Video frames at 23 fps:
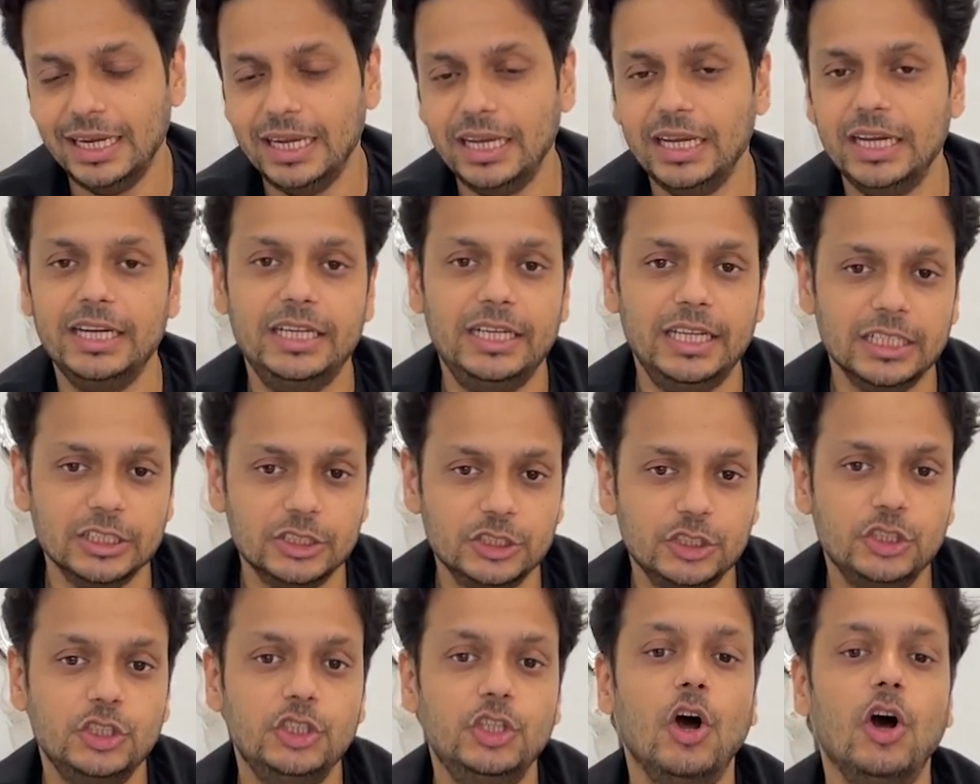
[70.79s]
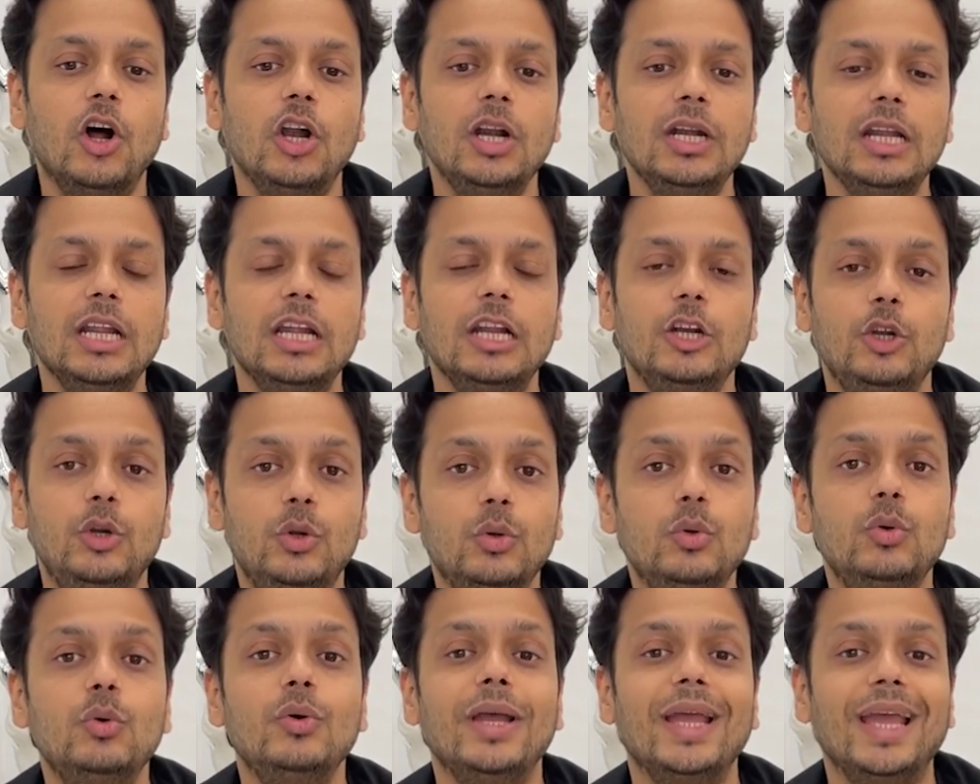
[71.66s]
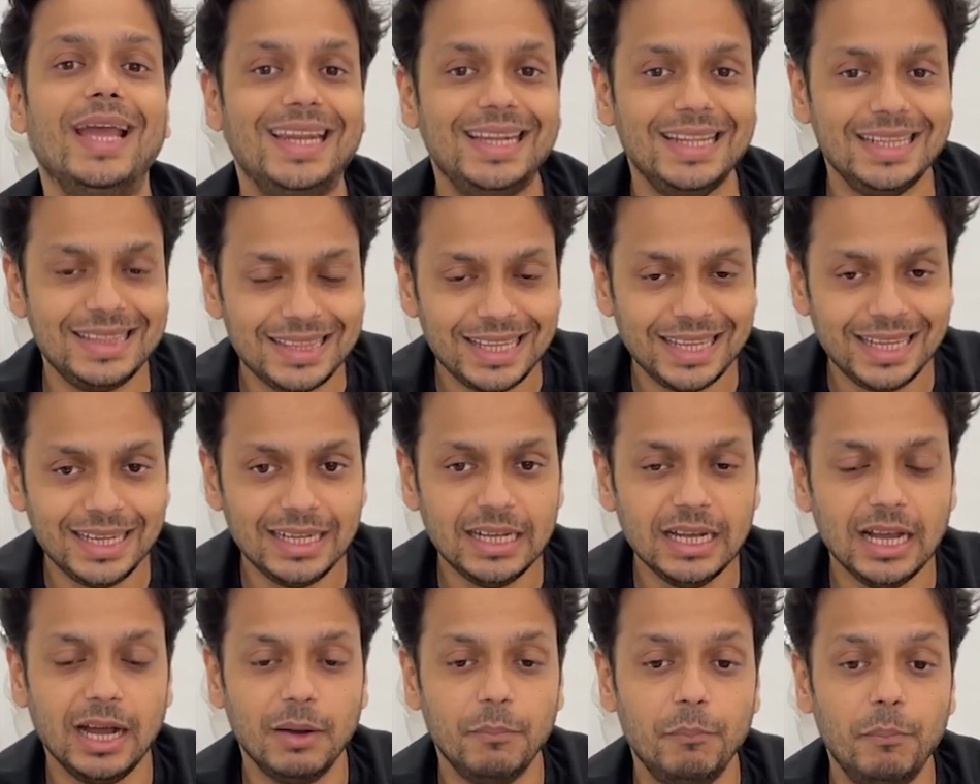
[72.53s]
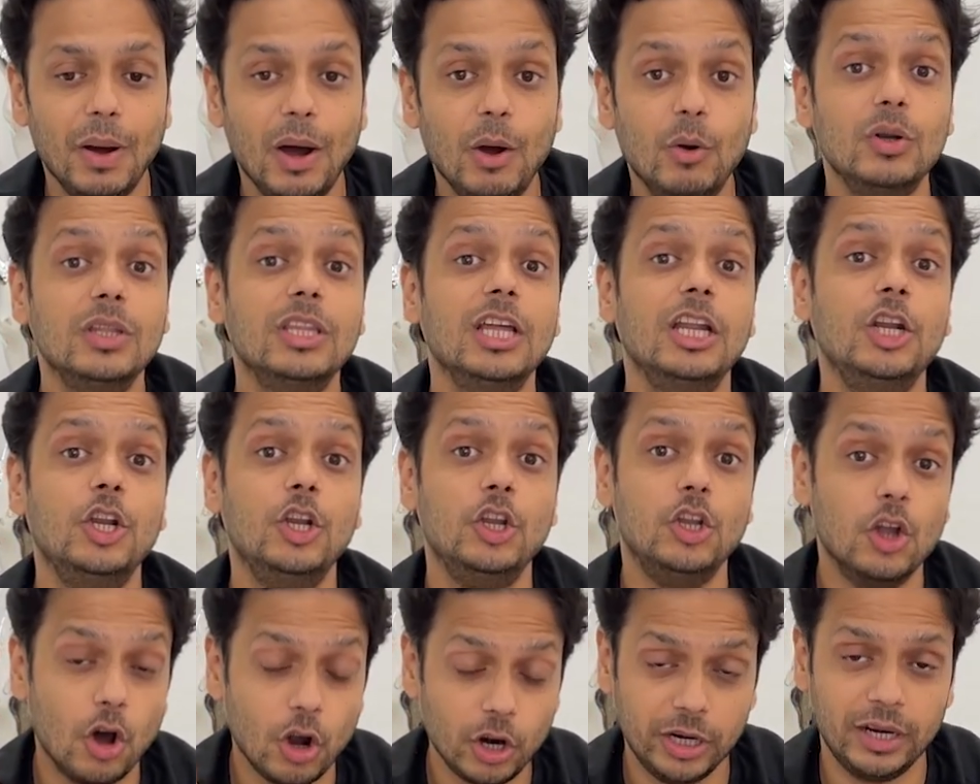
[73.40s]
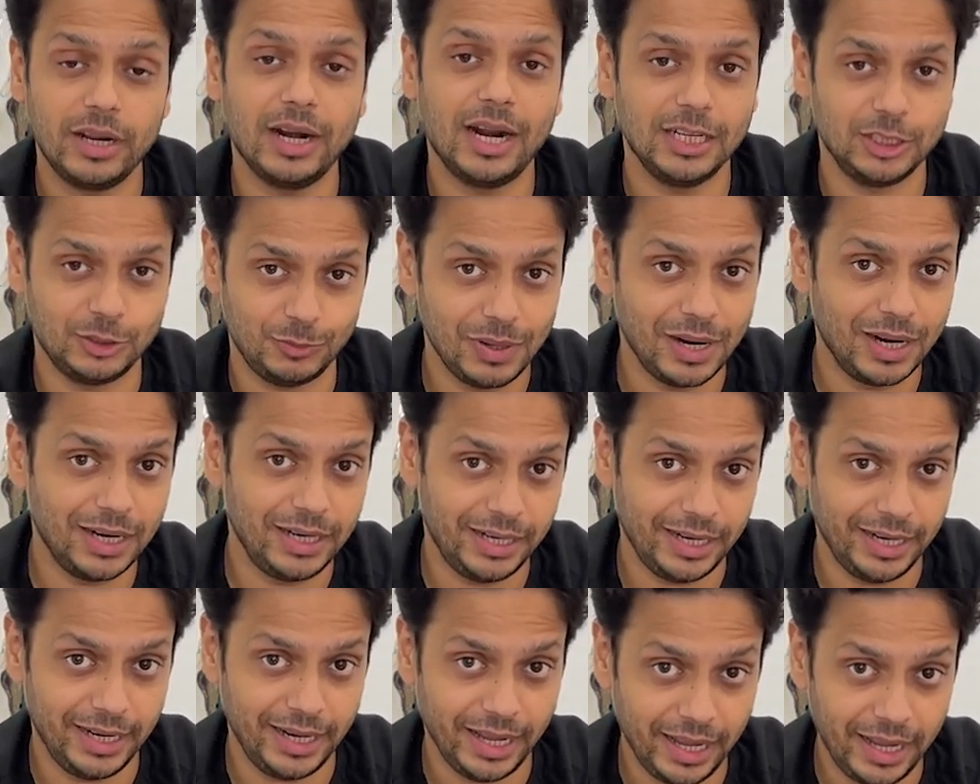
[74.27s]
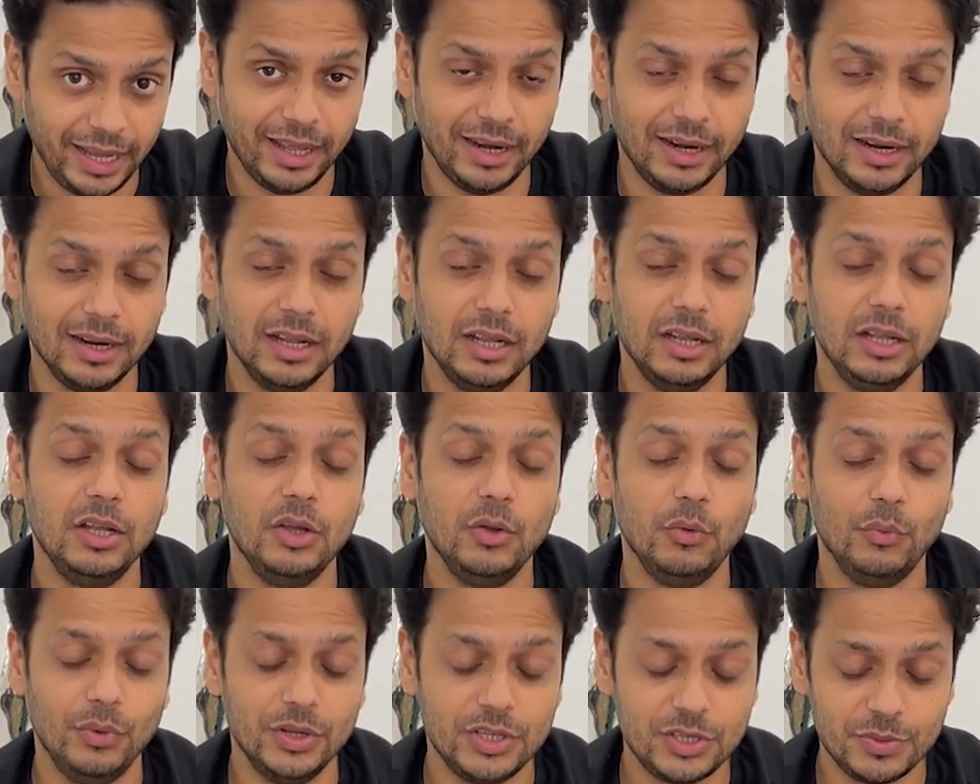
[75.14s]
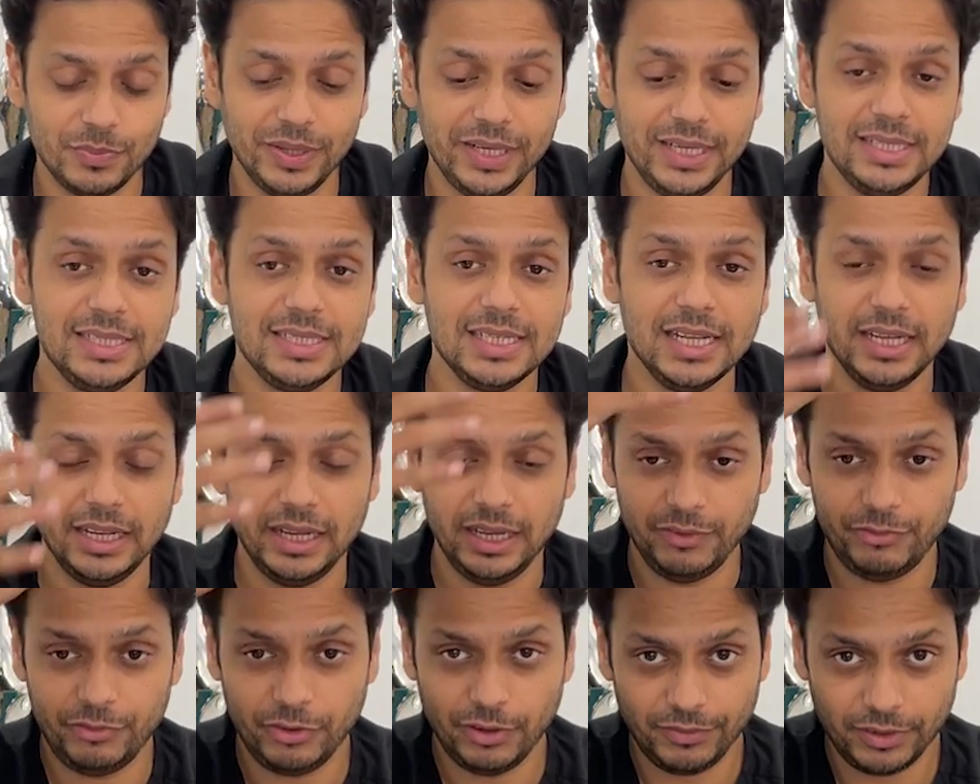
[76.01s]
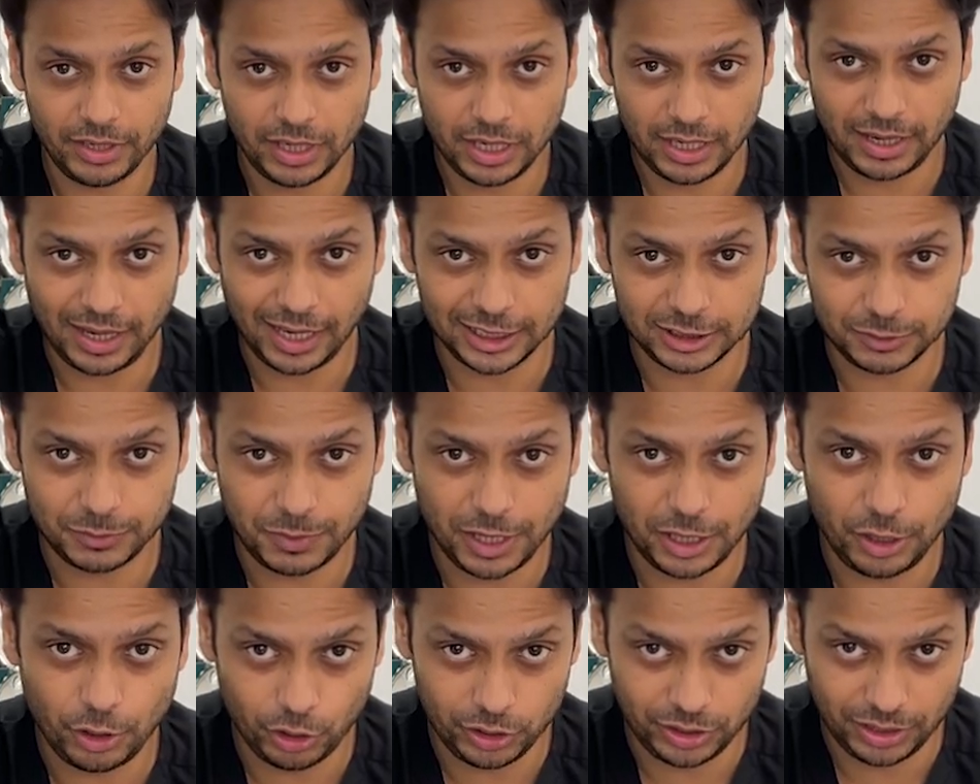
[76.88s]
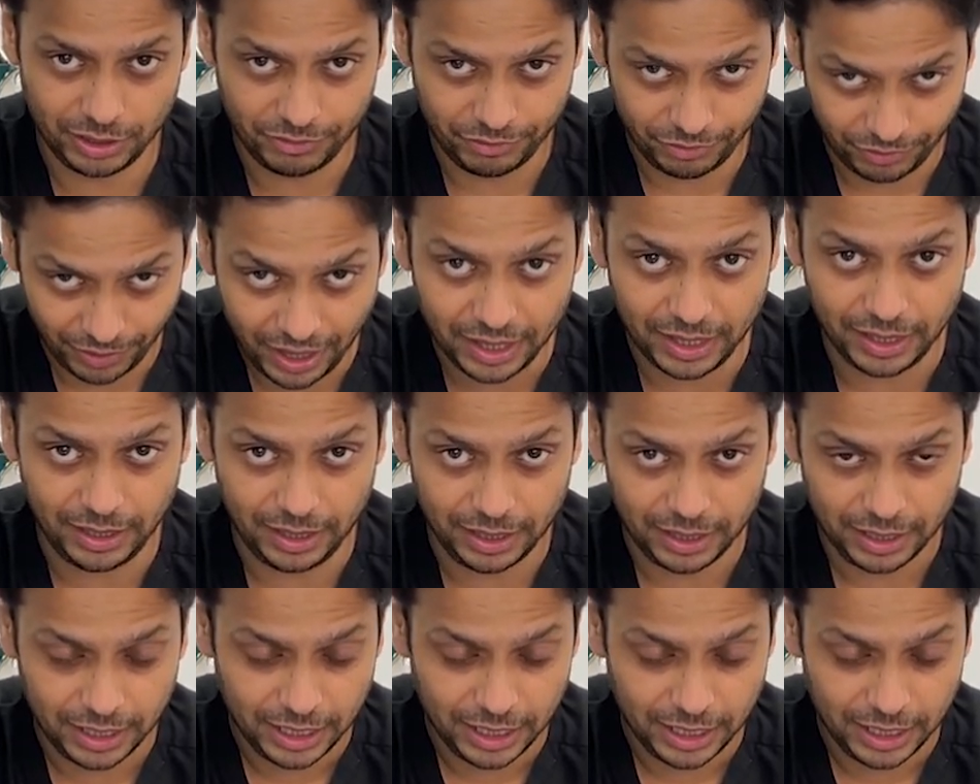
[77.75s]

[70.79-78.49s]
It does not do anything about the non-transplanted hair, which means if you have done a transplant on the front,